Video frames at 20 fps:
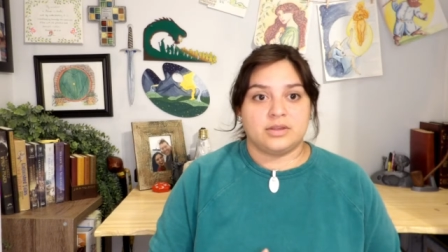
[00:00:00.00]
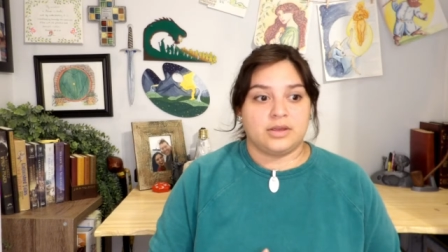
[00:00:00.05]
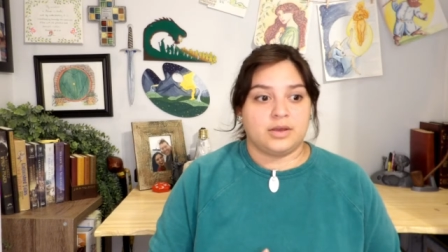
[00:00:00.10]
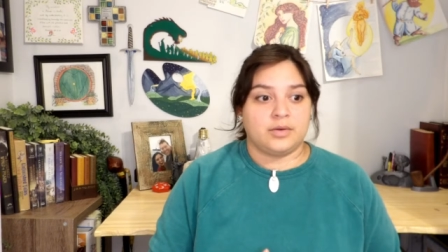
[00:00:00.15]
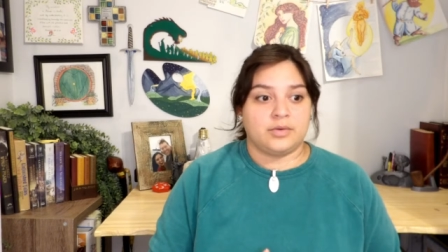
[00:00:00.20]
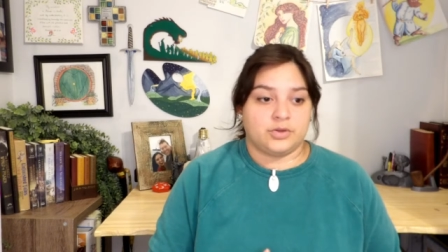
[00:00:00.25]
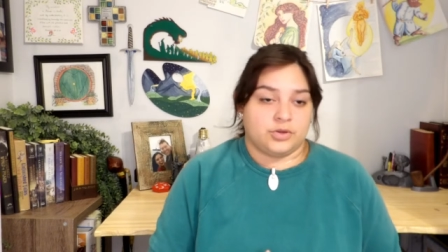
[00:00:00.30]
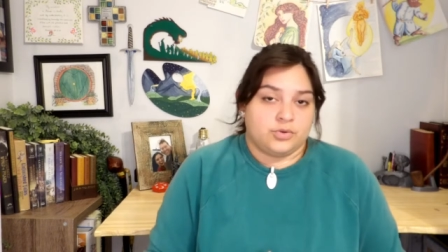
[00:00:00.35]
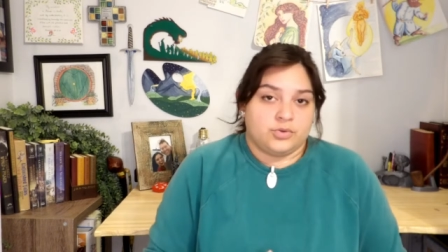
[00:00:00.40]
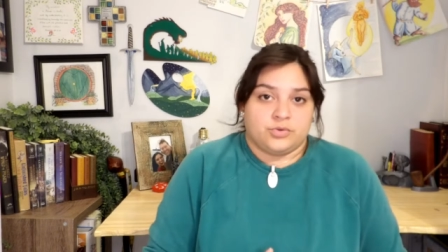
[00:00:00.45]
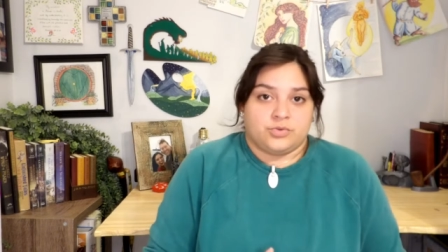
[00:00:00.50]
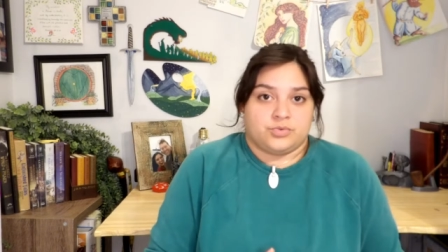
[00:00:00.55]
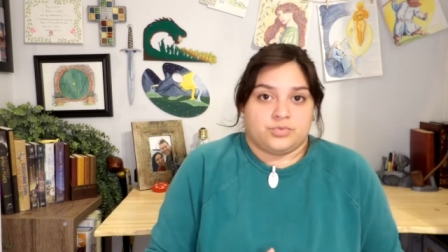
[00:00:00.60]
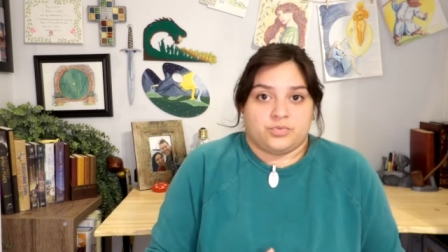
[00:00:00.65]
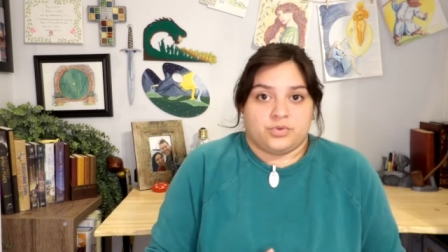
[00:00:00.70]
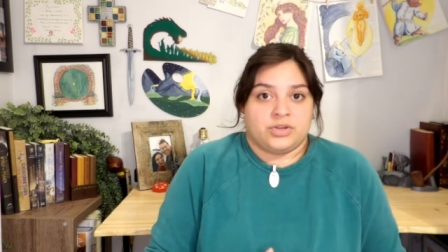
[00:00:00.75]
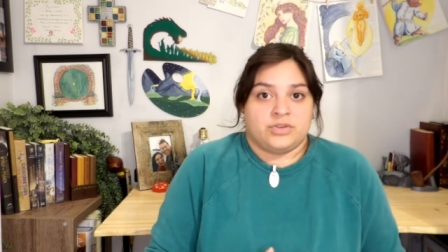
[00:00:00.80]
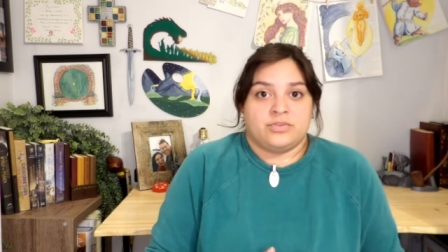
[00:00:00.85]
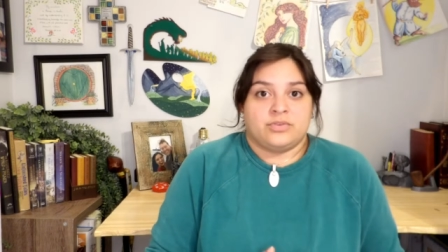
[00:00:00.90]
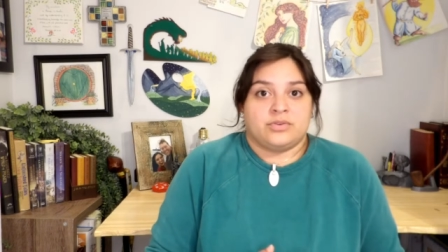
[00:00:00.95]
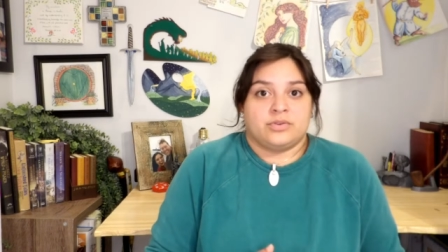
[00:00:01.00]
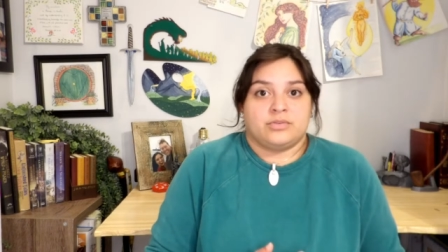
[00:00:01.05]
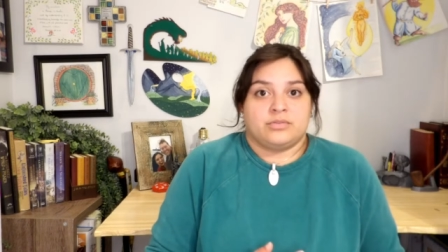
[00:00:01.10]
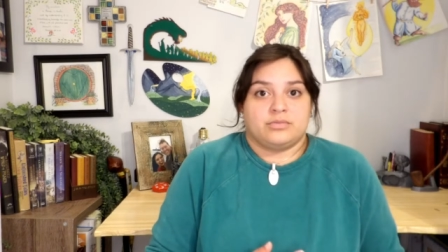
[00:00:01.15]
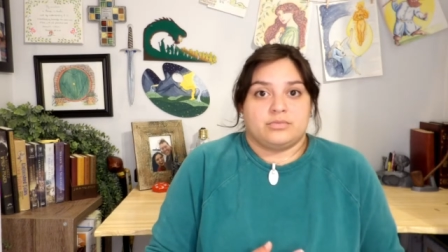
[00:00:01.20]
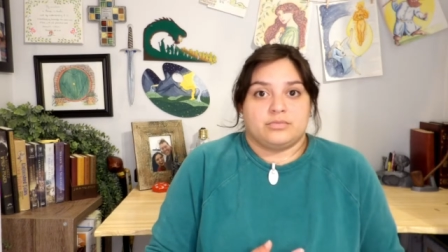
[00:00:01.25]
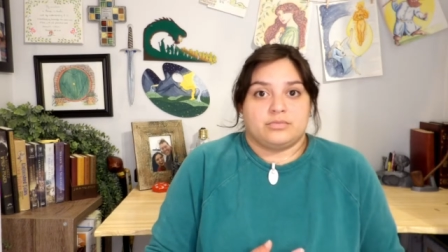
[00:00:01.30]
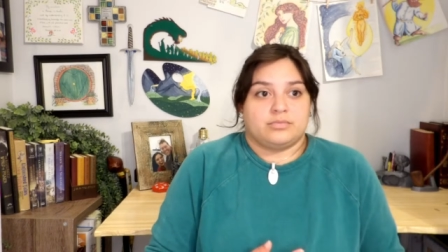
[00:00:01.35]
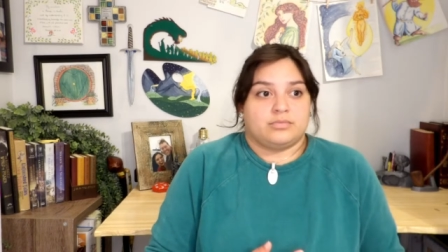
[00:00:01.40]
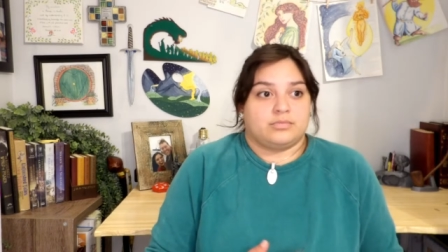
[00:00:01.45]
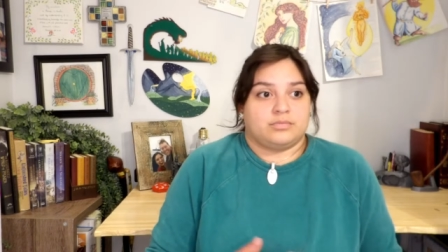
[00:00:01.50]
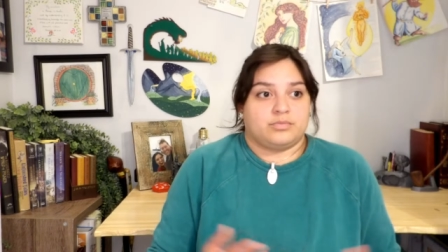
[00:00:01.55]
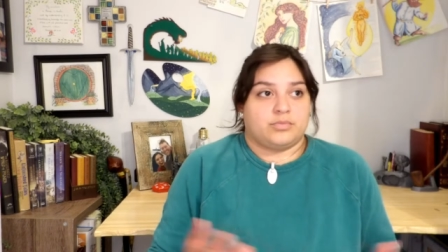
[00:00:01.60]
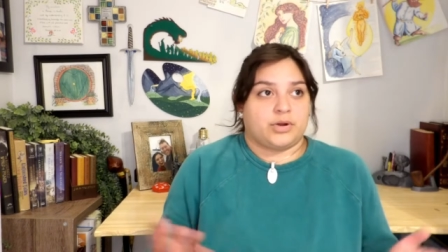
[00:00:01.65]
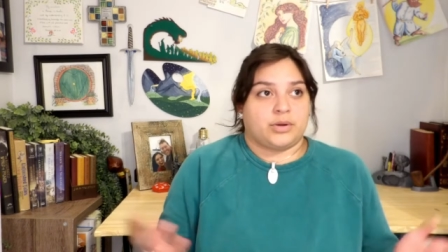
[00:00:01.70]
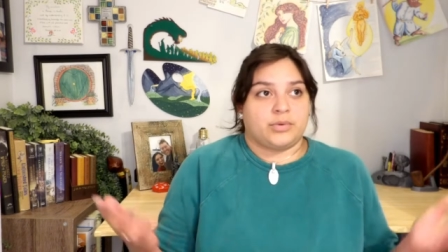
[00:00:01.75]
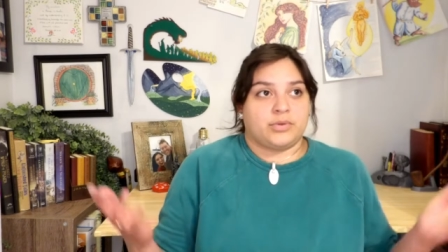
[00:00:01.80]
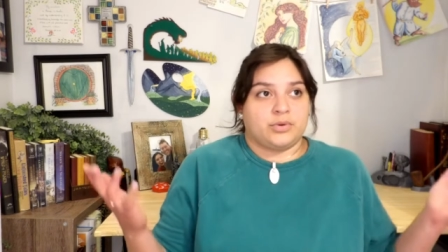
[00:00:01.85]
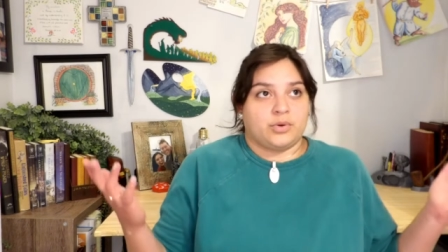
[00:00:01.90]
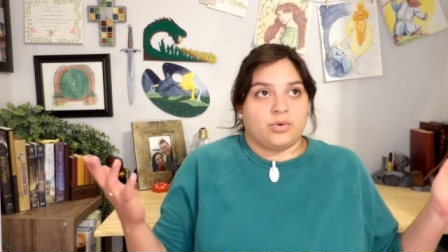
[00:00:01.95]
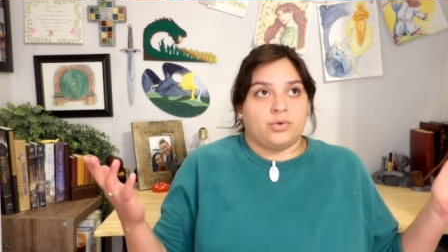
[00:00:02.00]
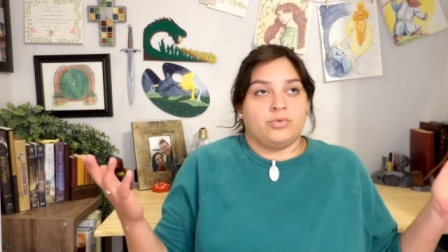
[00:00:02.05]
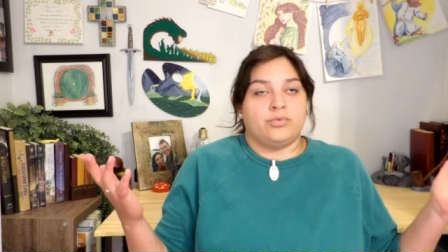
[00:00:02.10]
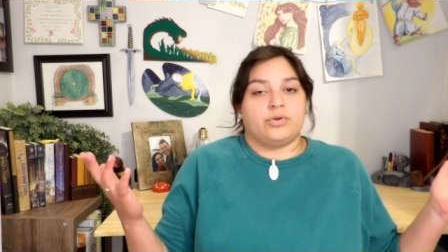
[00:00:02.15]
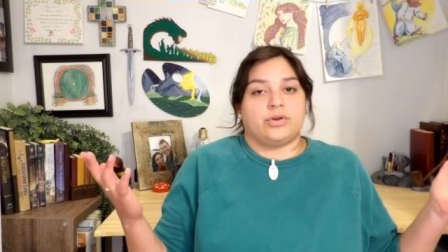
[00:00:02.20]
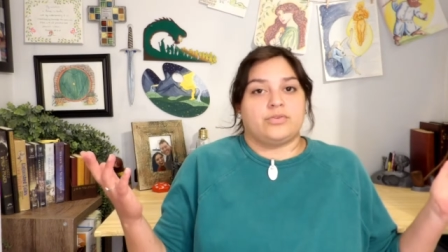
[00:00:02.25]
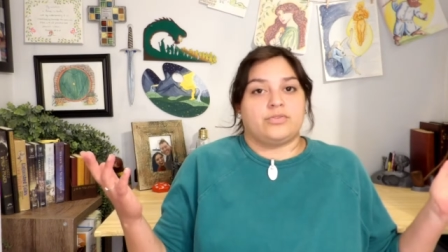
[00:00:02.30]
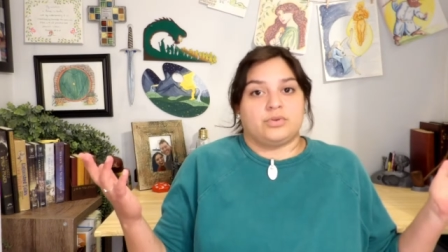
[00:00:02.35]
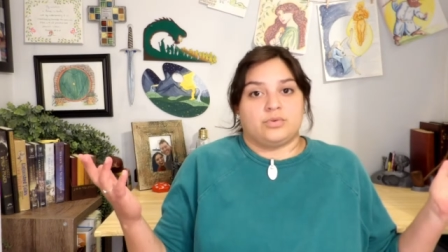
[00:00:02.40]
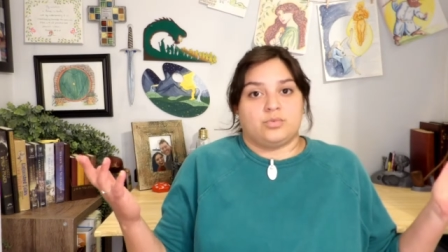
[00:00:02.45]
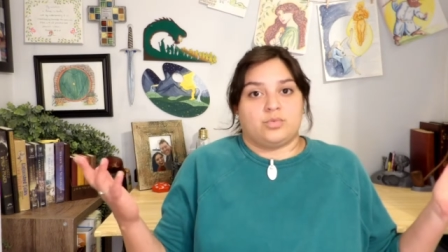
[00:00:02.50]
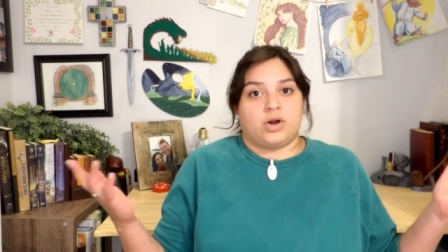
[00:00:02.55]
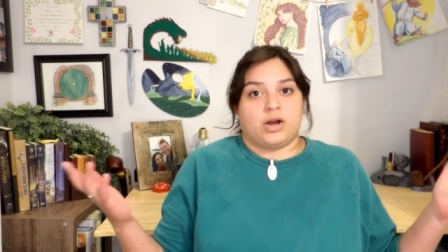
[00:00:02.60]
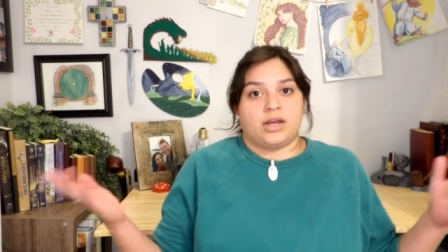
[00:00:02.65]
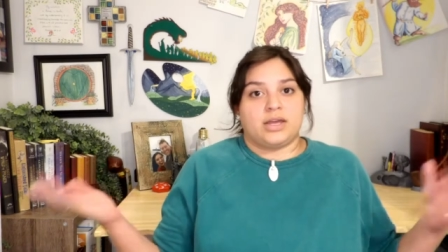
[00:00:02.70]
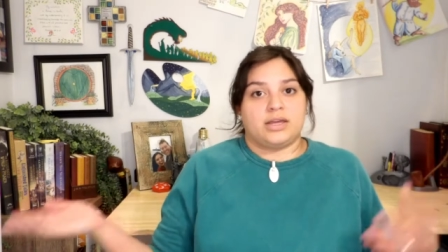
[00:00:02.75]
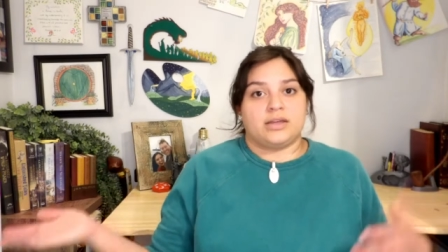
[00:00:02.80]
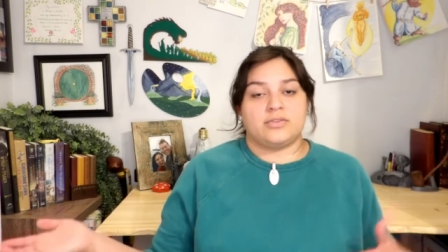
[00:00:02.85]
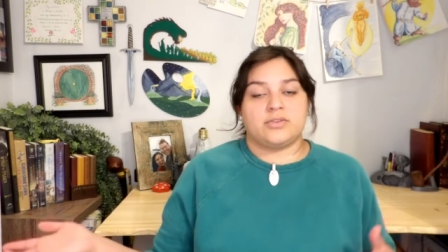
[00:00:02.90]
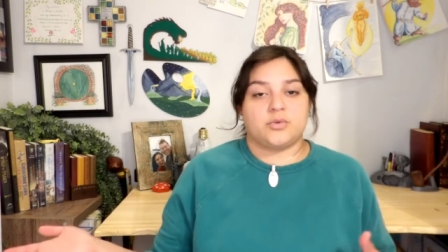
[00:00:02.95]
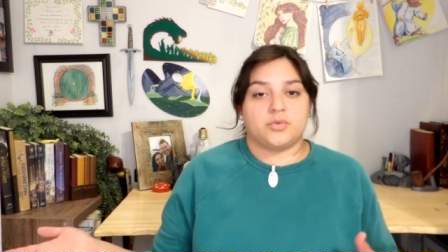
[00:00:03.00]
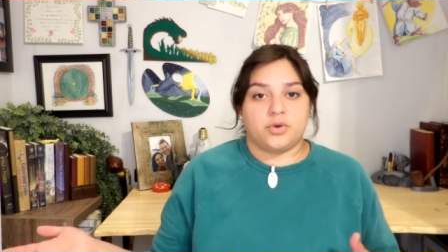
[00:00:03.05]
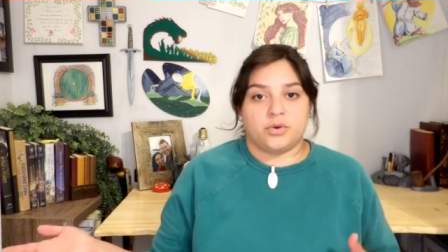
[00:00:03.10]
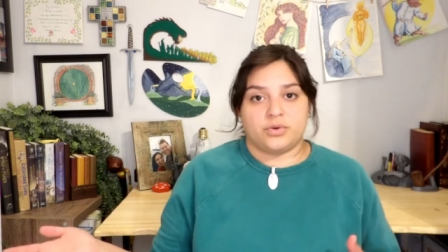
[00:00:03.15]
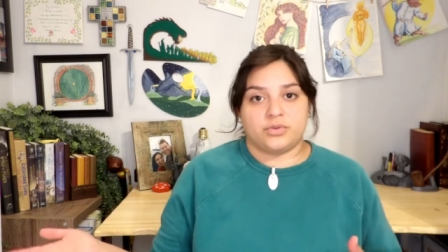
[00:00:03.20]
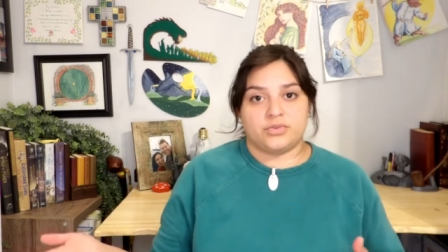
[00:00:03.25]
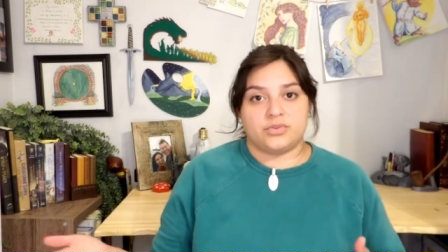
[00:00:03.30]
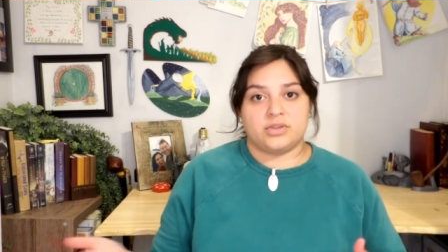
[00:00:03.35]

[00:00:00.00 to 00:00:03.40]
a huge reason, probably the whole reason why he ends up going